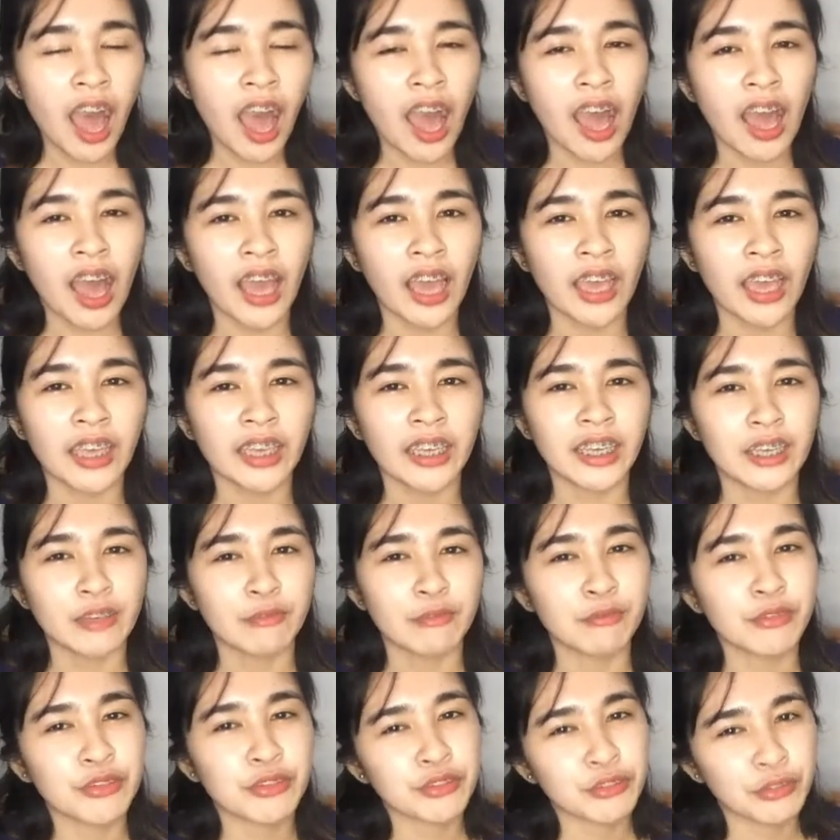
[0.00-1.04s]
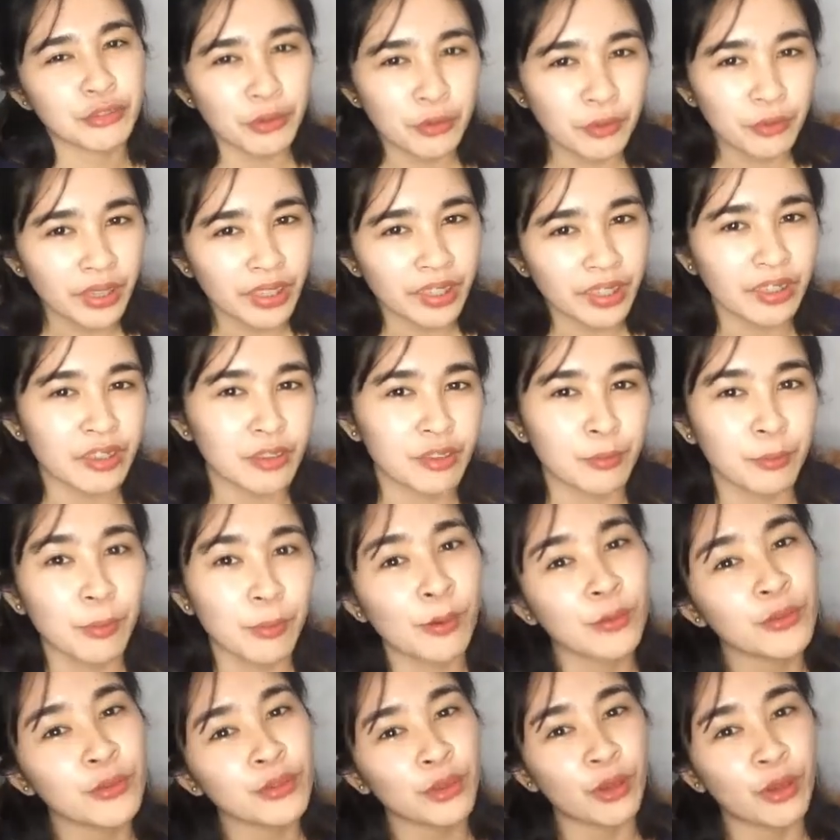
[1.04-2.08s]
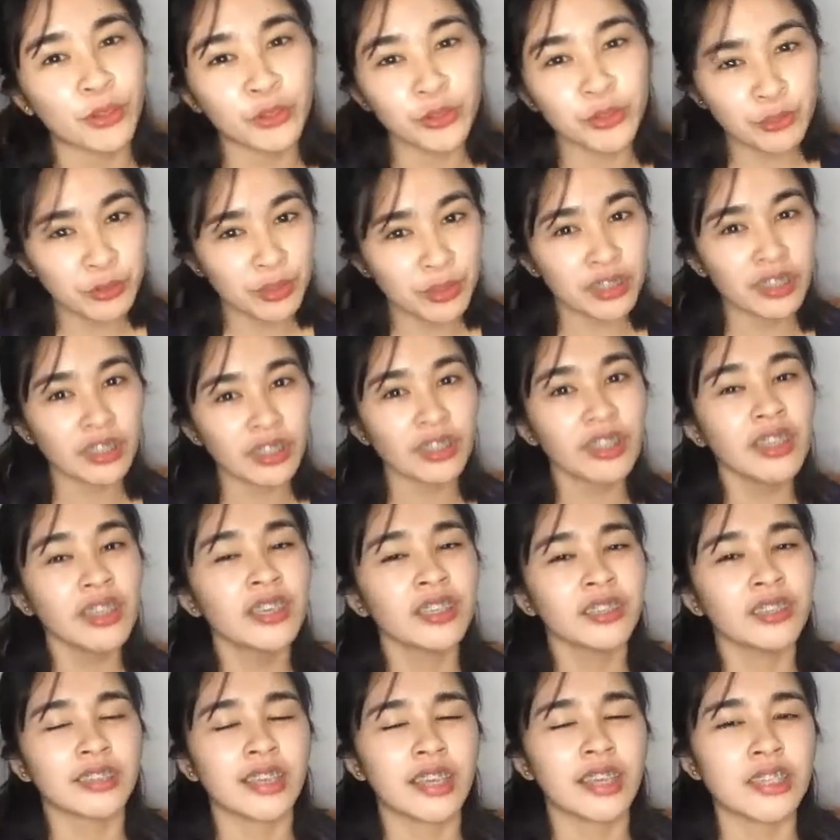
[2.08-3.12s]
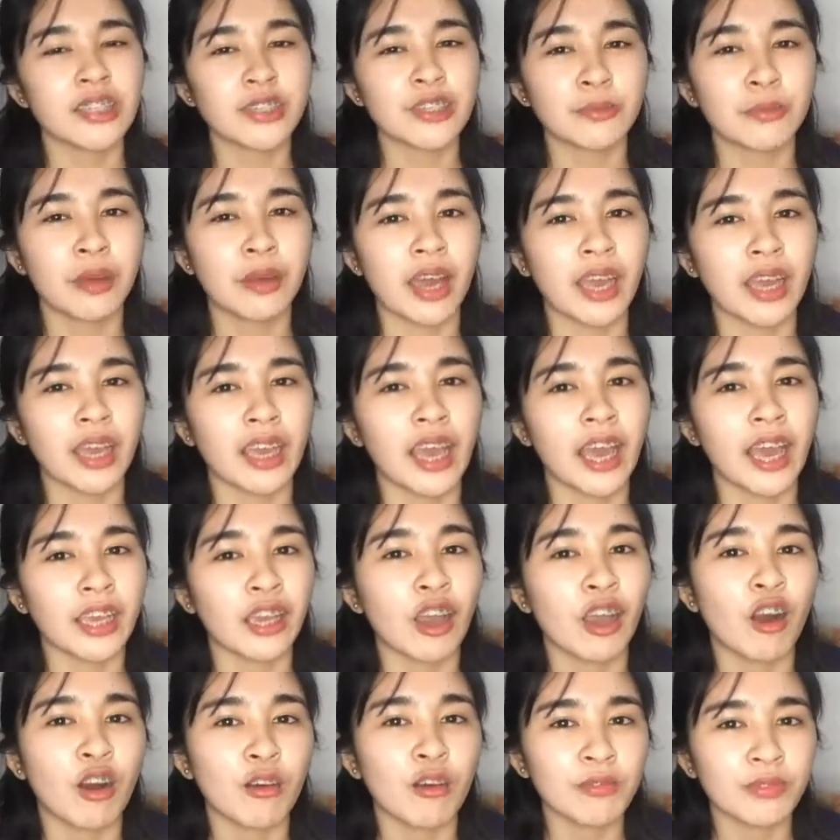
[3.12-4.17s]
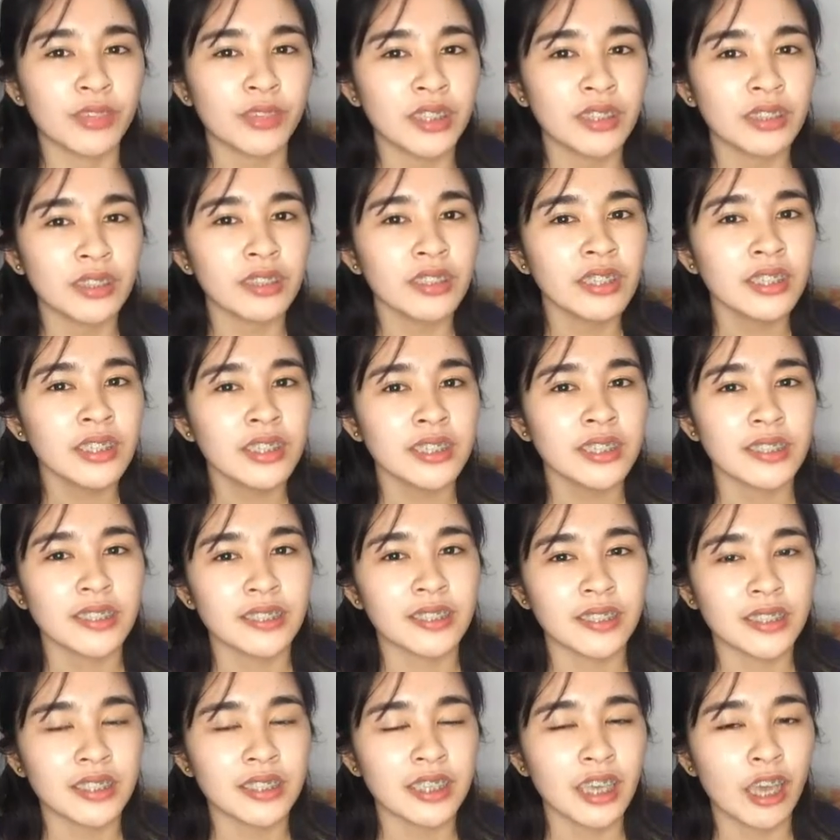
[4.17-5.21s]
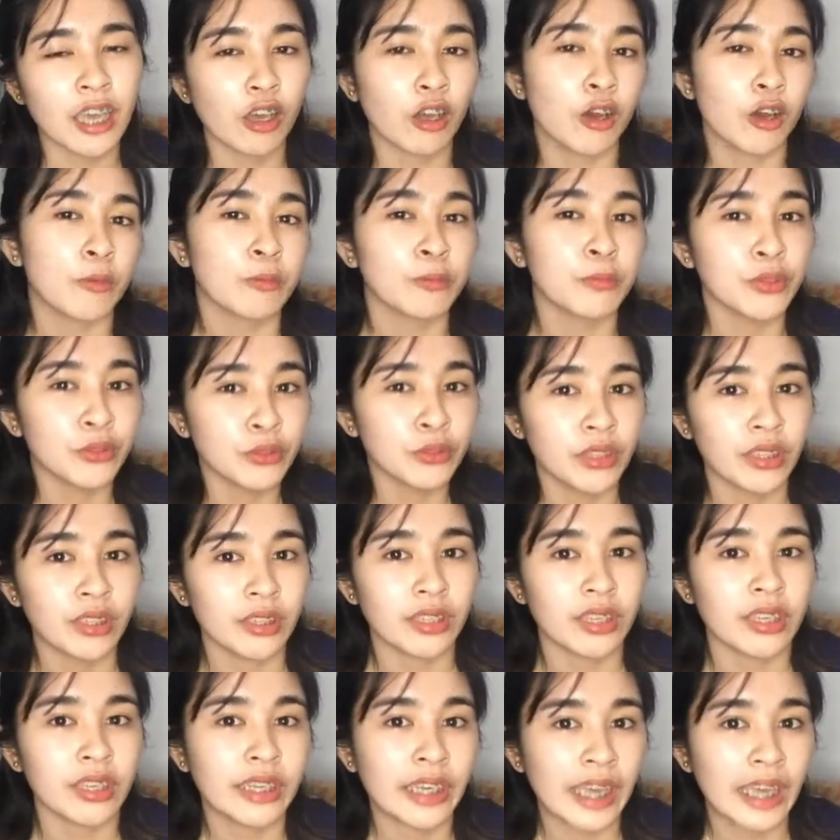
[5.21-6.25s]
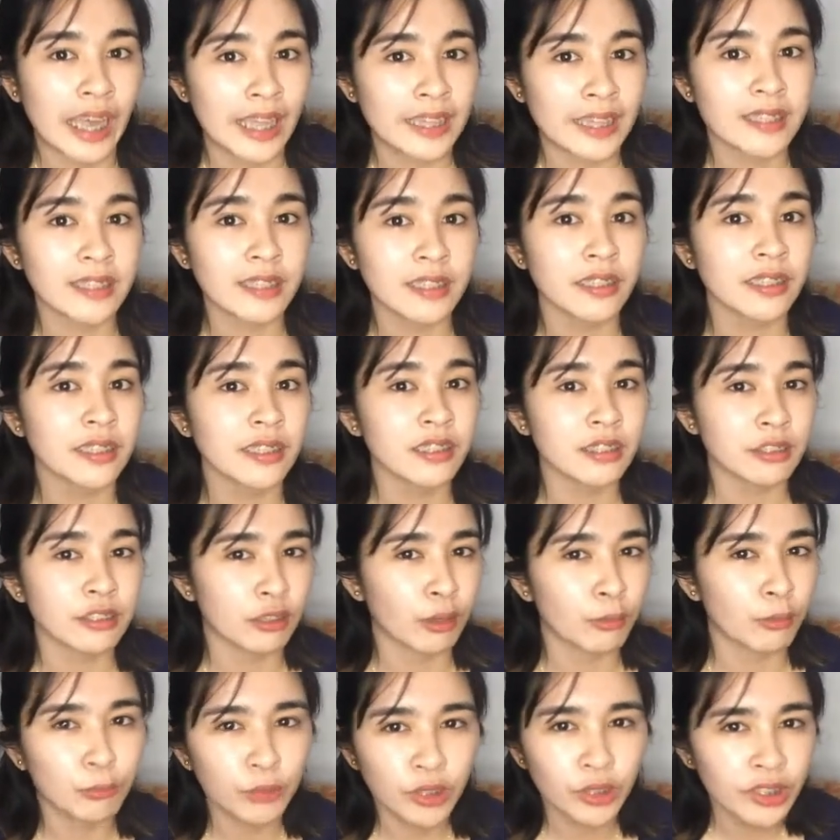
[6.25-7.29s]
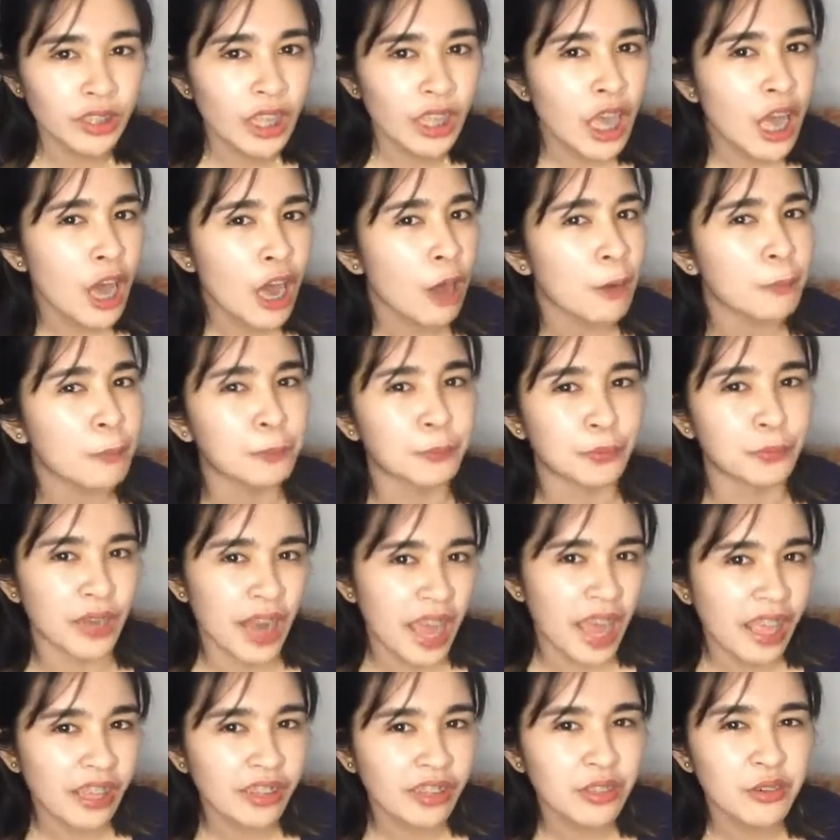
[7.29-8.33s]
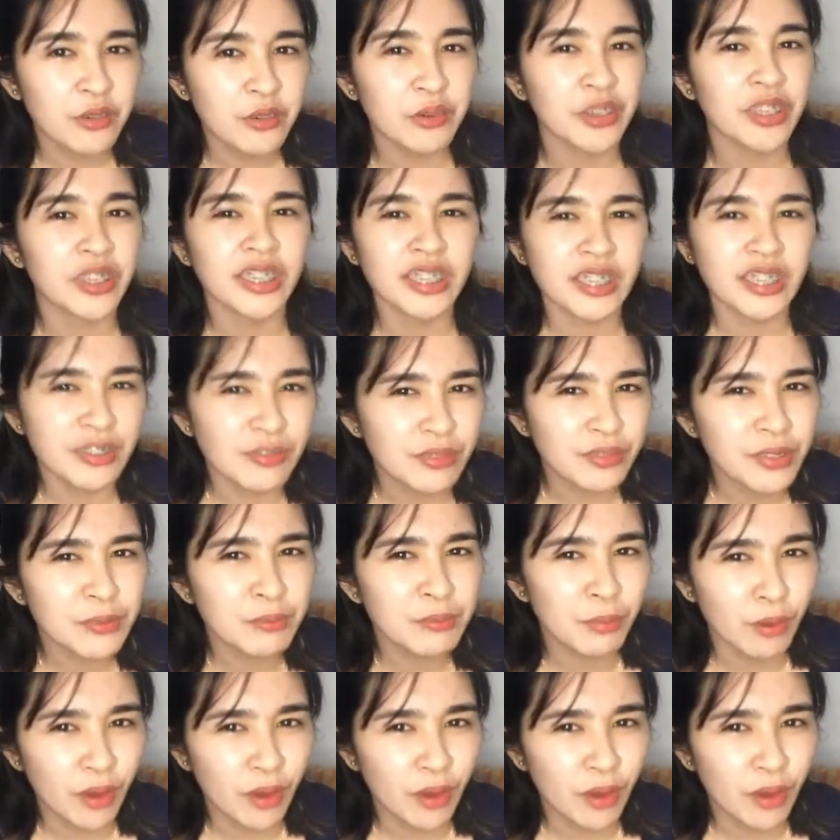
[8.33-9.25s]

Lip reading: I am so exposed on Twitter, that's why I often see a community canceling someone, a brand, or even